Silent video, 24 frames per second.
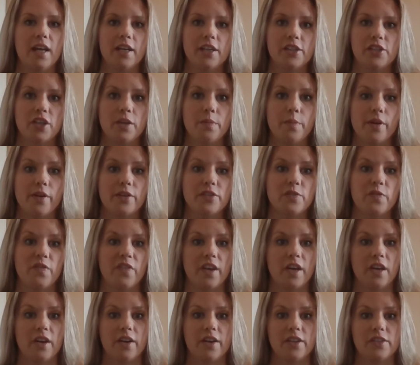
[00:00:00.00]
she births
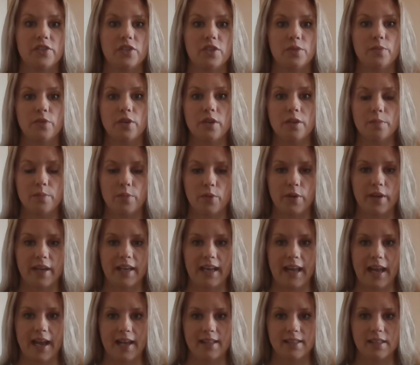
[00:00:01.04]
vigorous newborn boy in
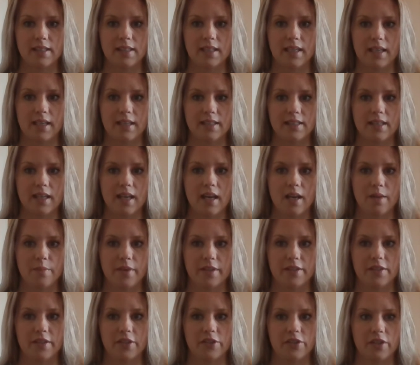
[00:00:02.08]
hands and knees
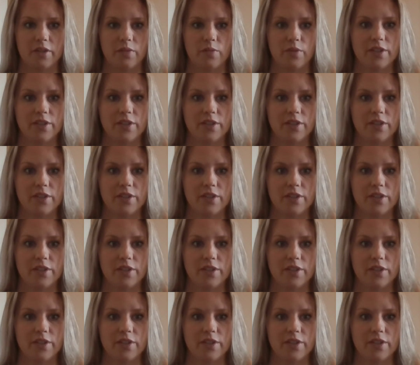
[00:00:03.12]
position,